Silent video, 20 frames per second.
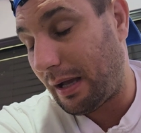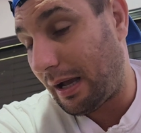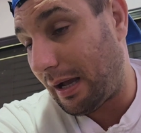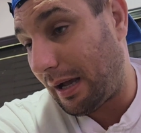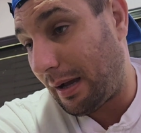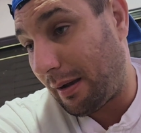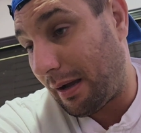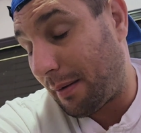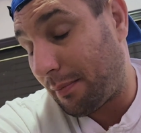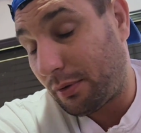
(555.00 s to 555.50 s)

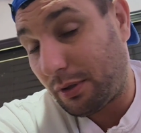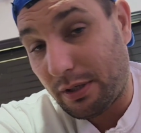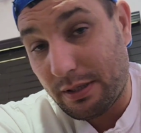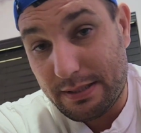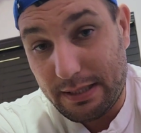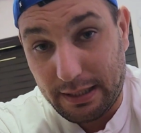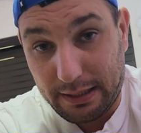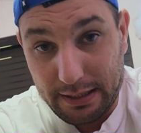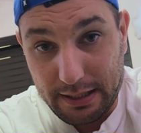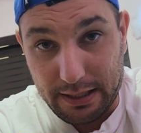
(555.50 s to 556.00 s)
I'm gonna
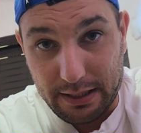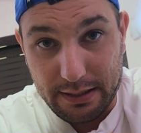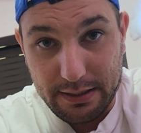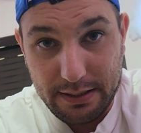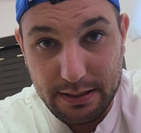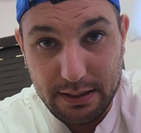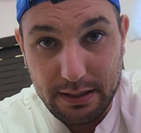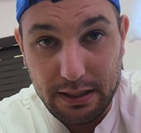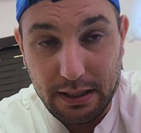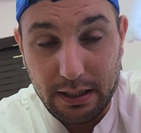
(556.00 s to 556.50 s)
say
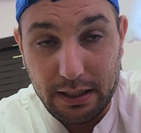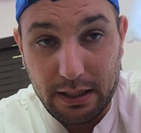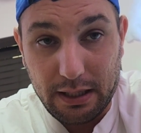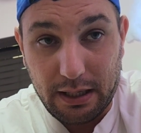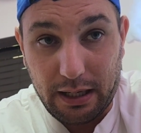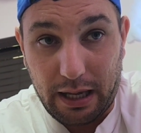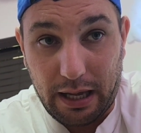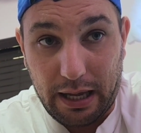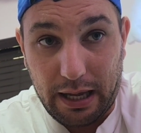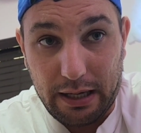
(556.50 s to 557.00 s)
this,
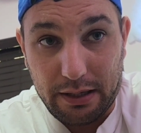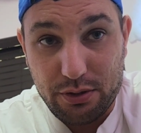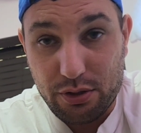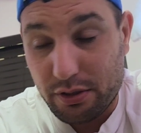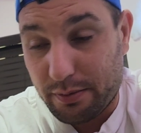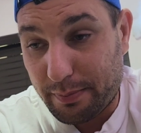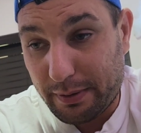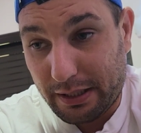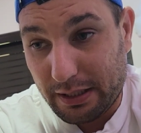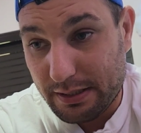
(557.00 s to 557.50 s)

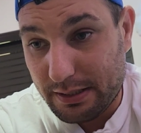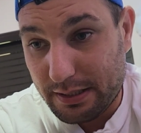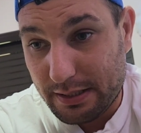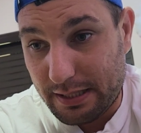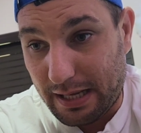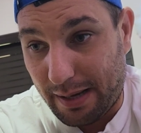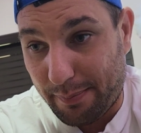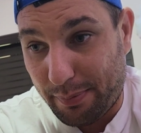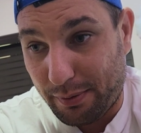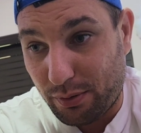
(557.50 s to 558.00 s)
just because this
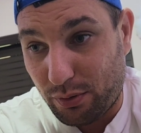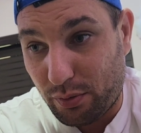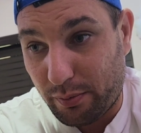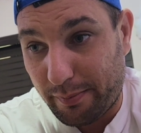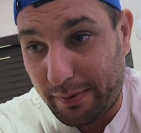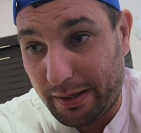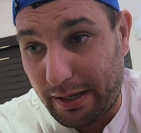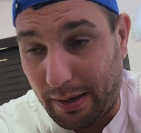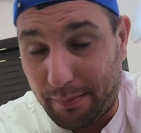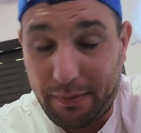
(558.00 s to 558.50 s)
happened to
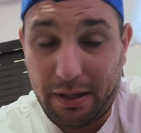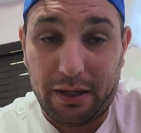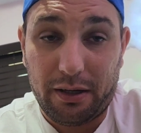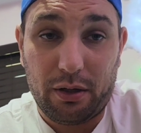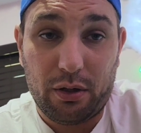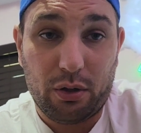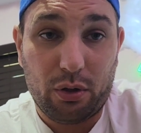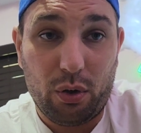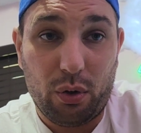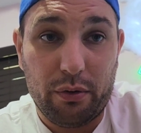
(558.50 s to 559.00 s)
me, I'm not
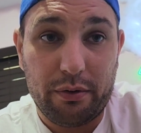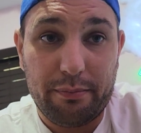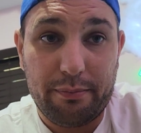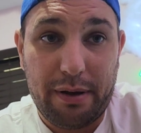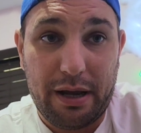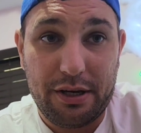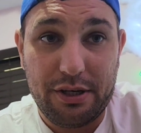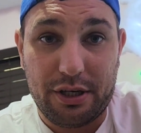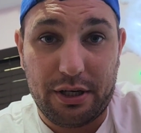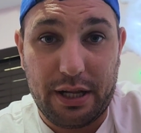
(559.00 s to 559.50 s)
gonna go and
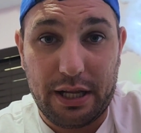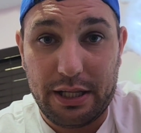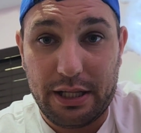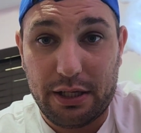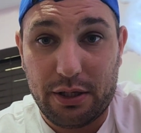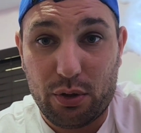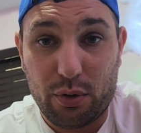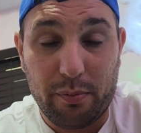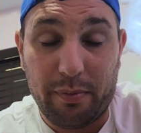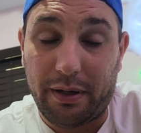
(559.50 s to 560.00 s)
bash on
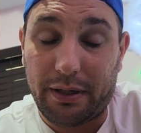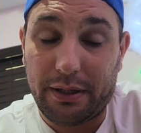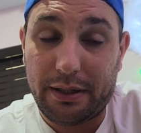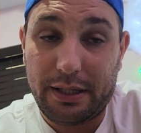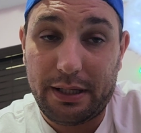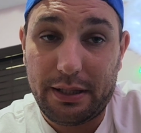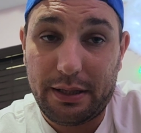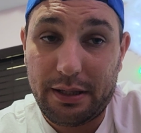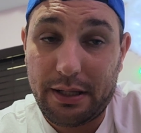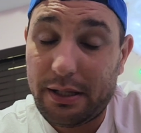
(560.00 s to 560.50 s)
Anycubic.
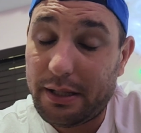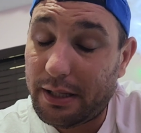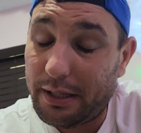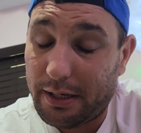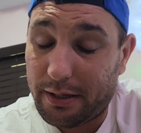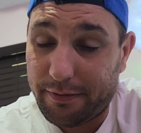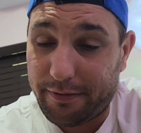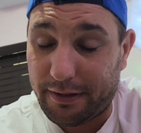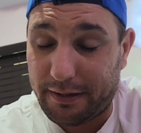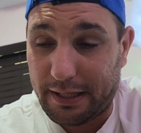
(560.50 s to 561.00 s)
They
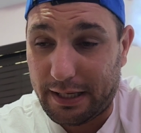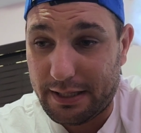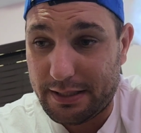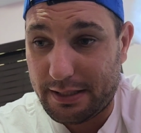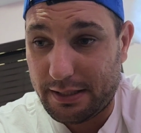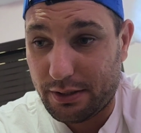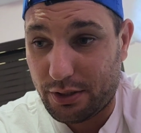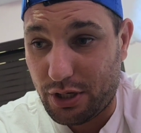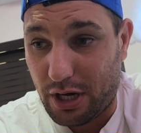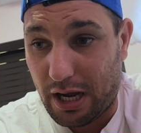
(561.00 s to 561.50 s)
did a
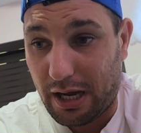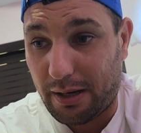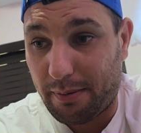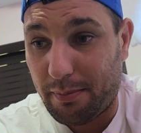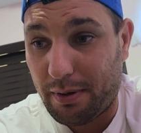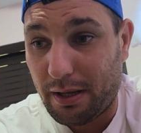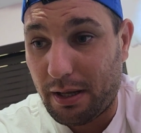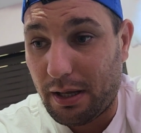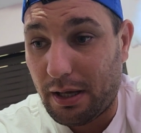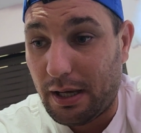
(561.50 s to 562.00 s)
fantastic job.